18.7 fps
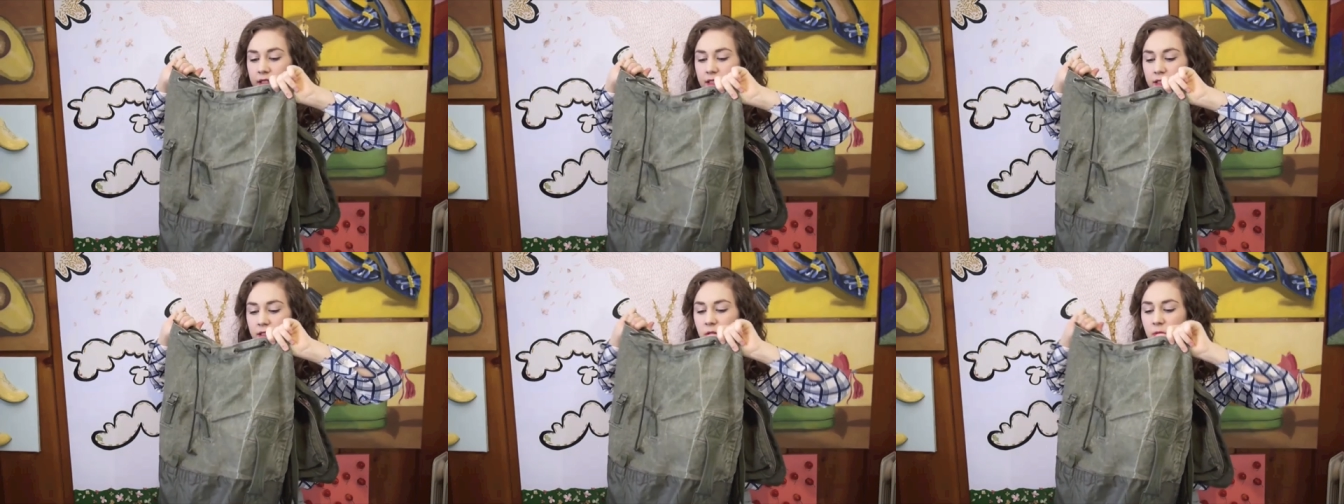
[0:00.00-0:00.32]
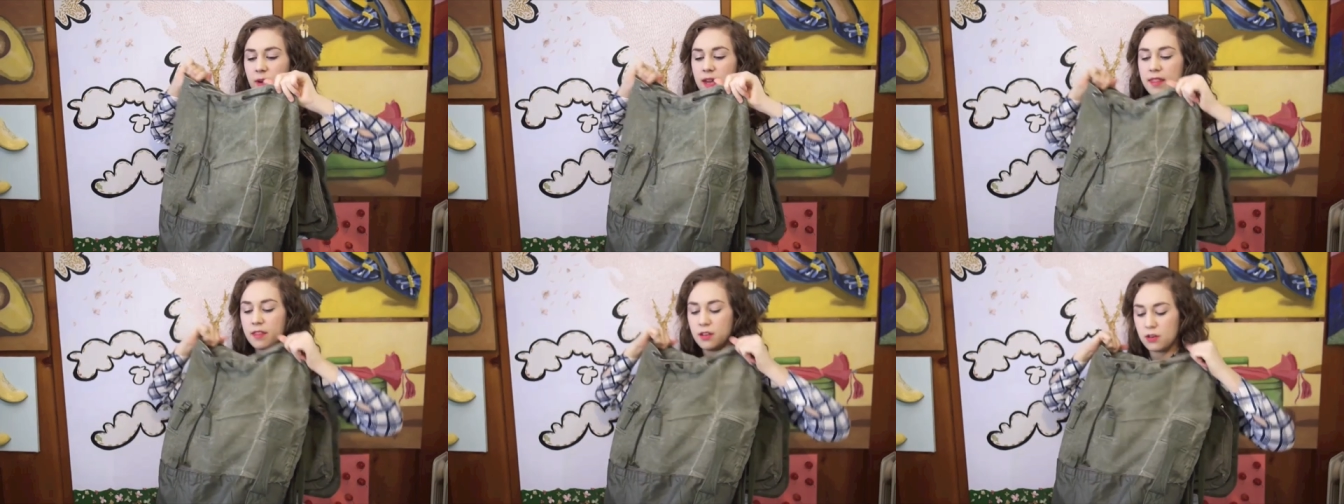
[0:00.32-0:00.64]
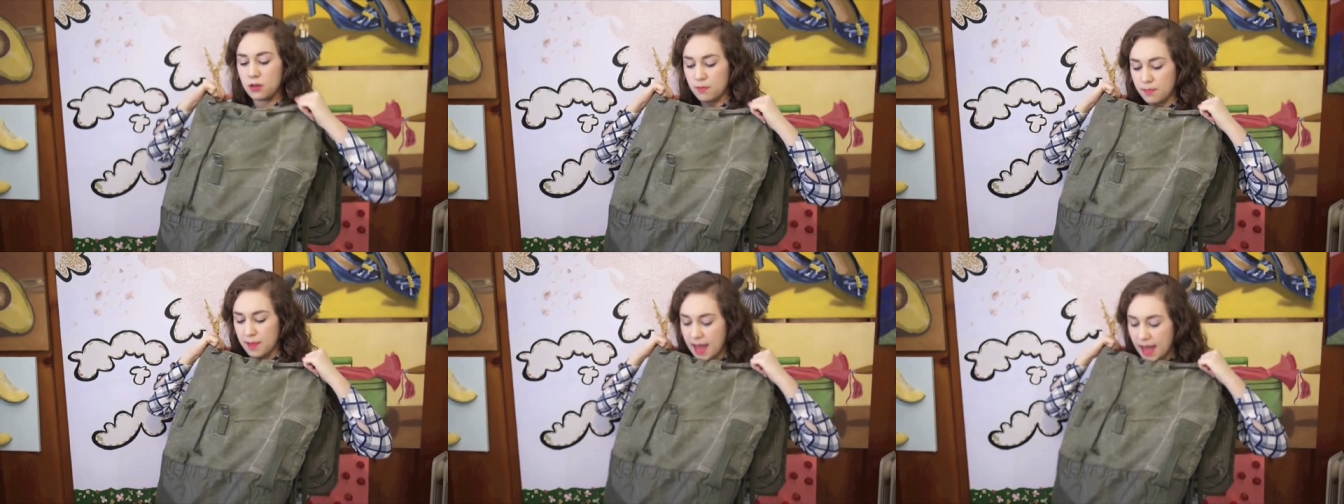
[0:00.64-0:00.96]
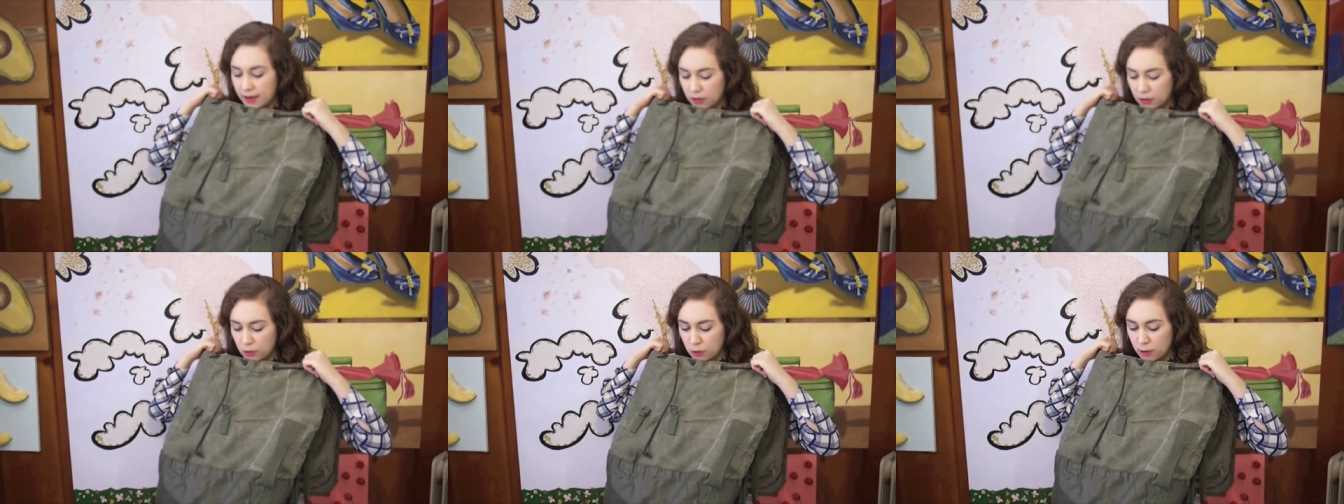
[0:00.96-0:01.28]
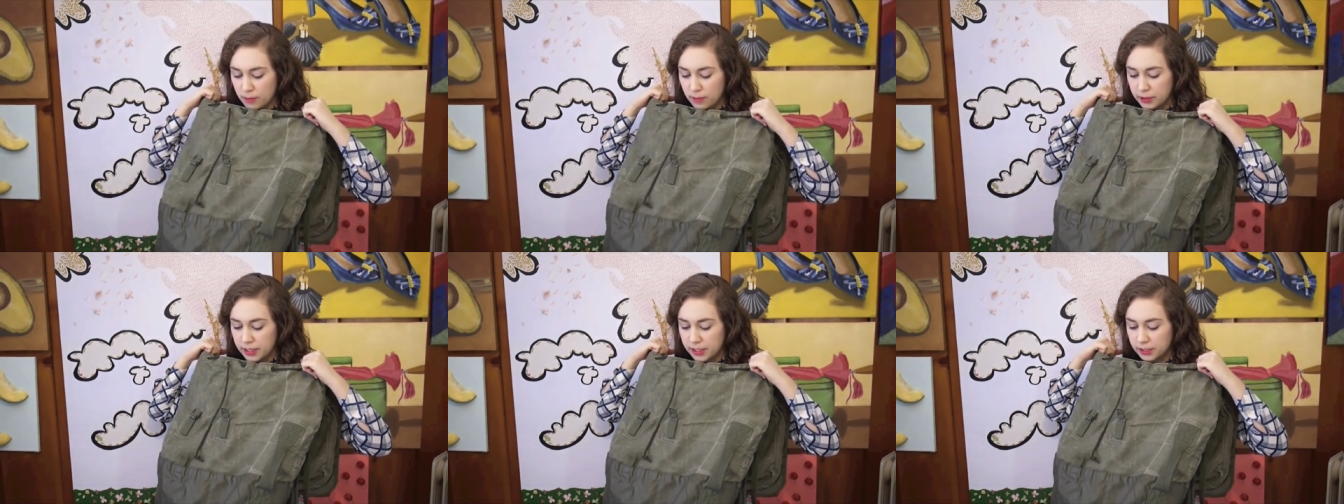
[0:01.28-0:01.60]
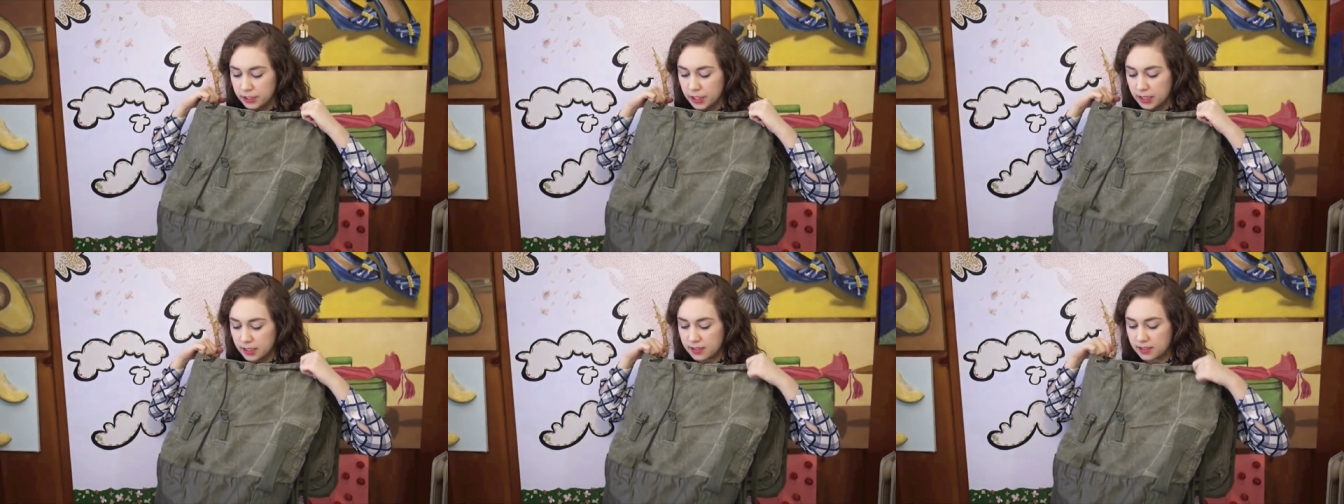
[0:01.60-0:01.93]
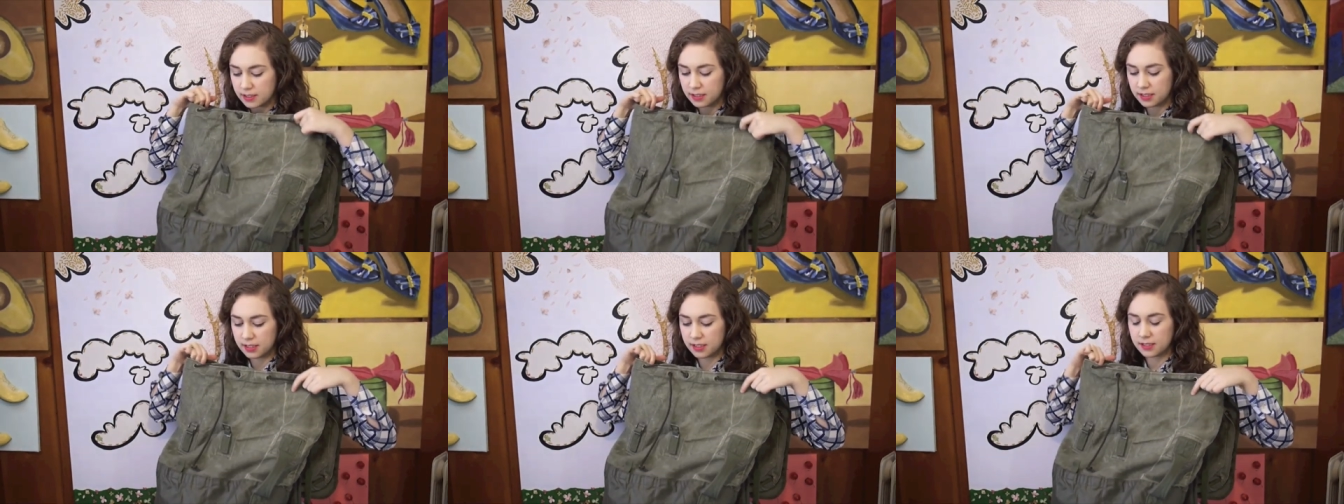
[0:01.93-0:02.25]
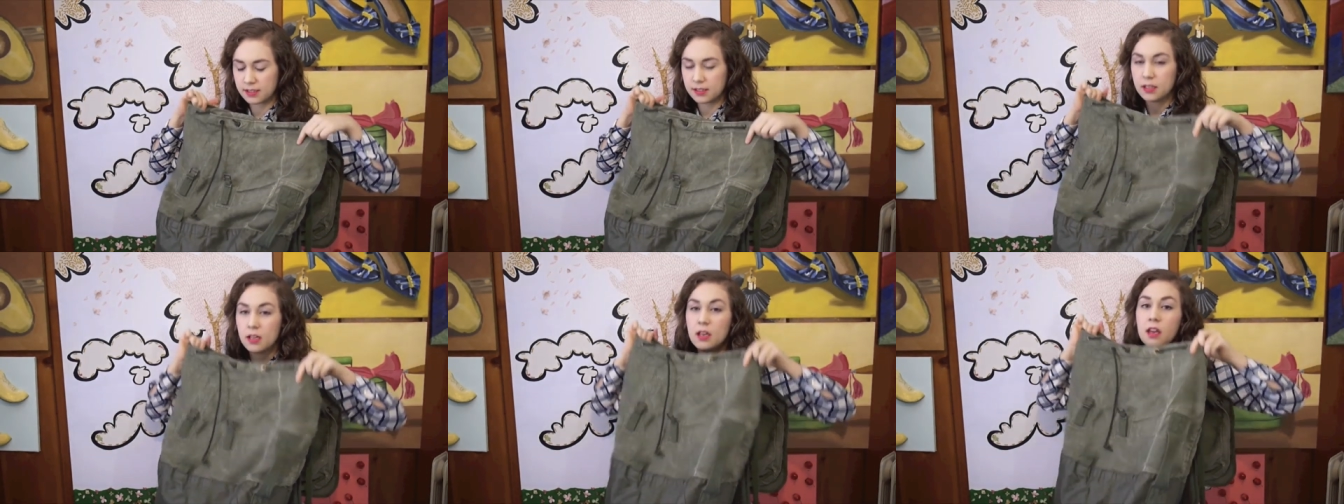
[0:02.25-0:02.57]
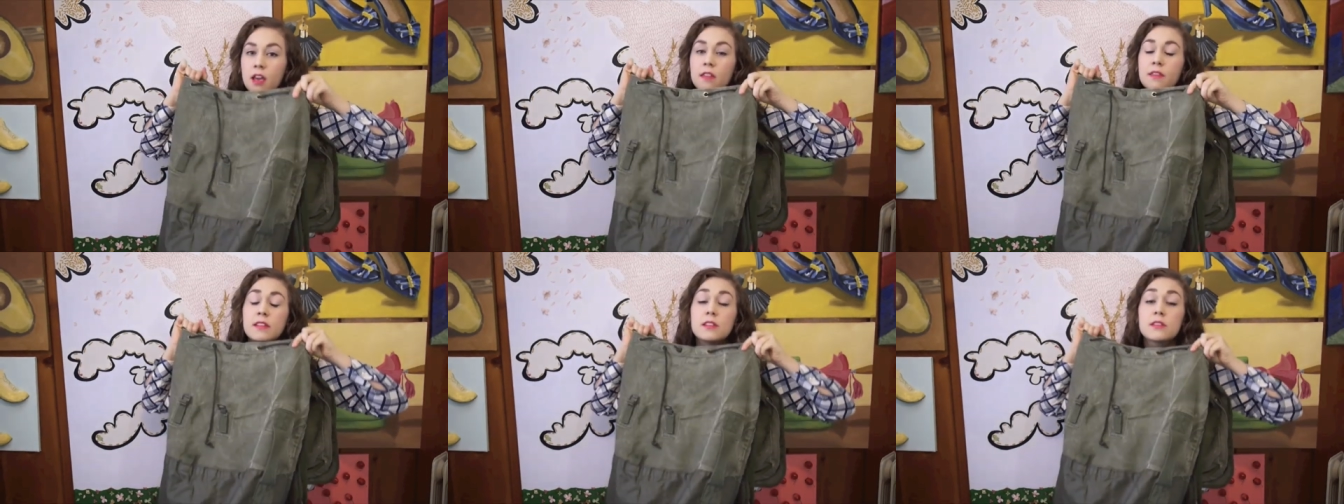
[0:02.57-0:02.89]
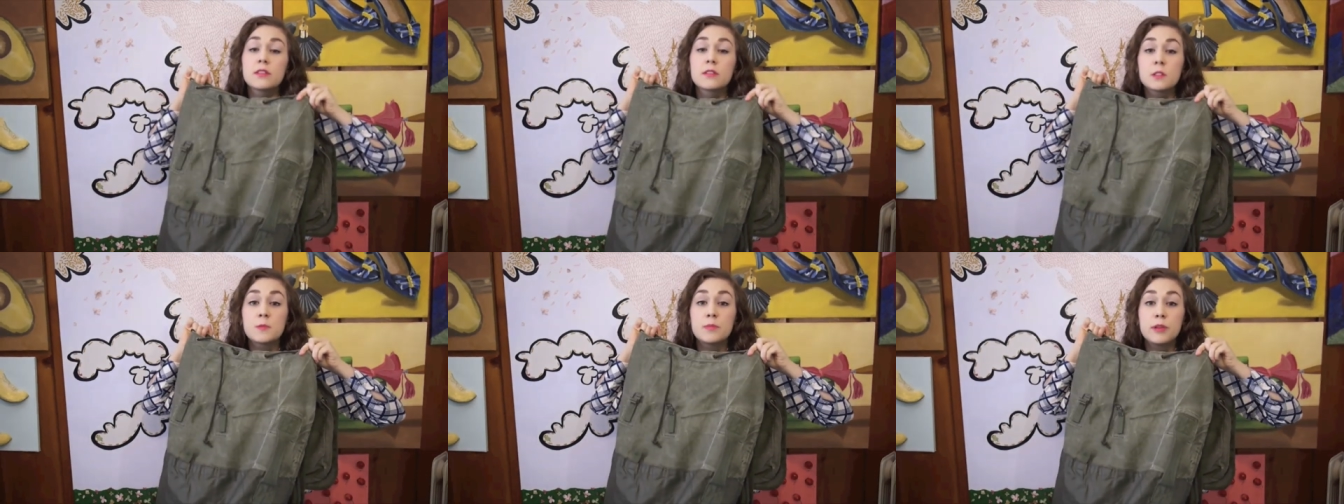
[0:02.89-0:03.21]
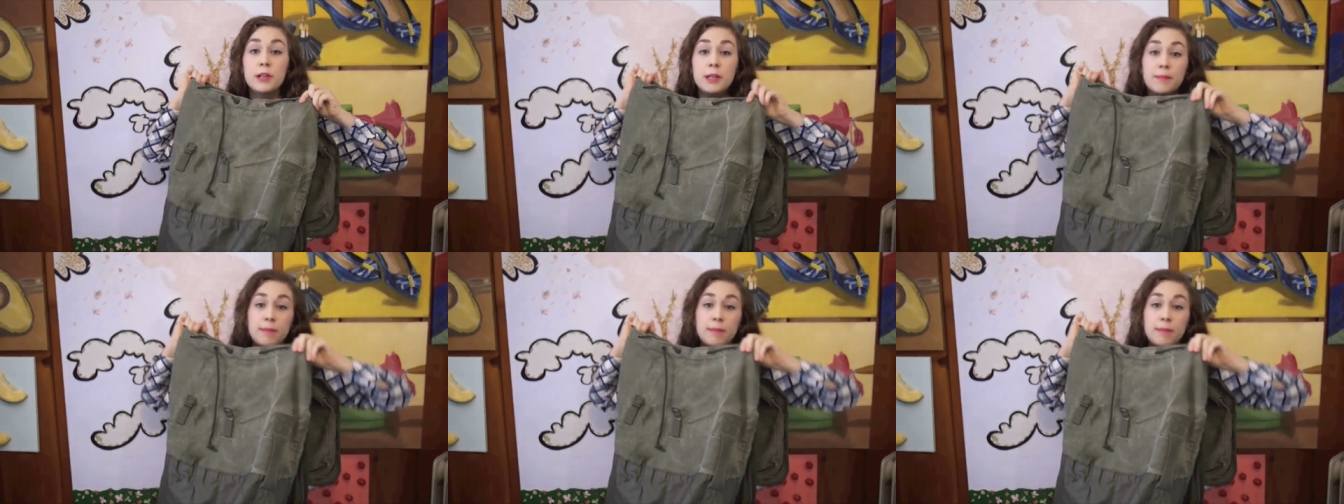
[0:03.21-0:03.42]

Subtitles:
is the way the bag normally looks. This looks pretty